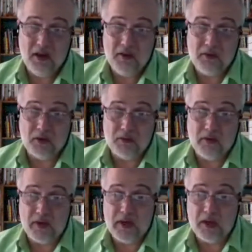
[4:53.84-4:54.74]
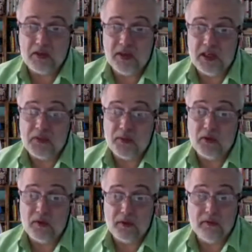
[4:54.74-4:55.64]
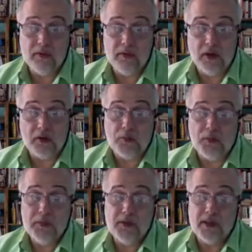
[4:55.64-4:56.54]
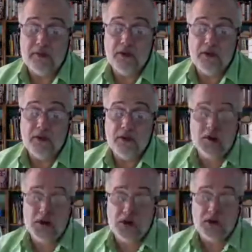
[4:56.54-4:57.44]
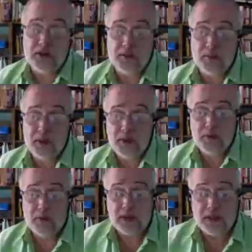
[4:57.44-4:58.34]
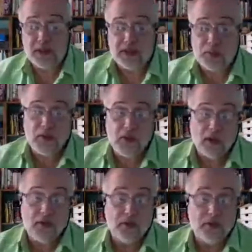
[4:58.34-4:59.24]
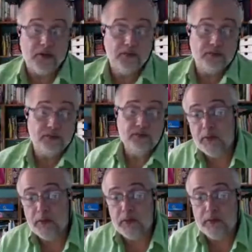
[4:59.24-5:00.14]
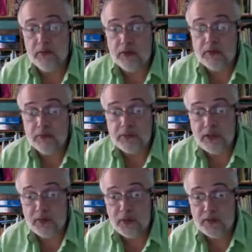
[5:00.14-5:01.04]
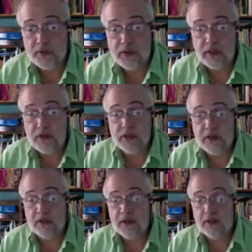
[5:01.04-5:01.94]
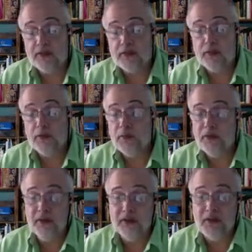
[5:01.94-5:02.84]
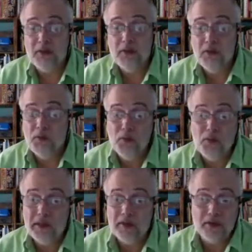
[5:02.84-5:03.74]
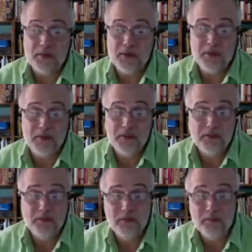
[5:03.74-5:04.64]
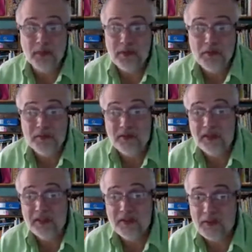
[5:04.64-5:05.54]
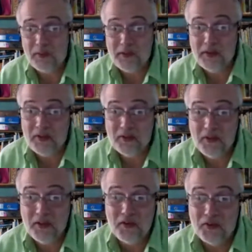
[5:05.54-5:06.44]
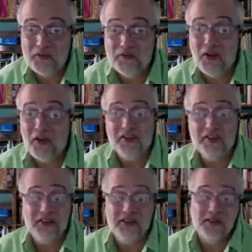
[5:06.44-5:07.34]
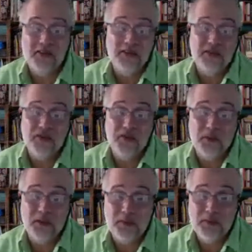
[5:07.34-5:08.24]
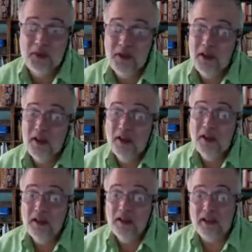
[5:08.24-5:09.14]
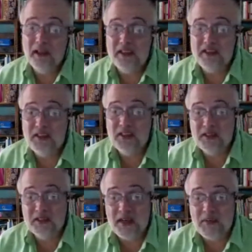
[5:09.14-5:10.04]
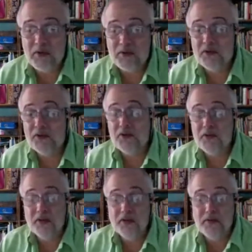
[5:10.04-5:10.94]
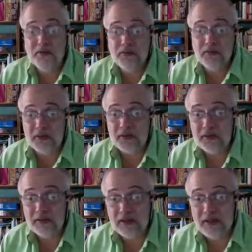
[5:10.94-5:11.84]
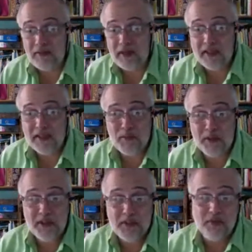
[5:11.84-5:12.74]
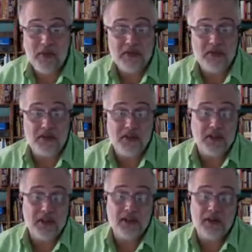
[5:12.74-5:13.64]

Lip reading: I've got very close links with a lot of the local people there. The vast majority of people there yesterday were the locals. we've got friends from South Wales that did actually go and support, but we know those people, both of us, Dennis. They're not violent, aggressive sort of people, and it's the same old story of heavy-handed police presence there.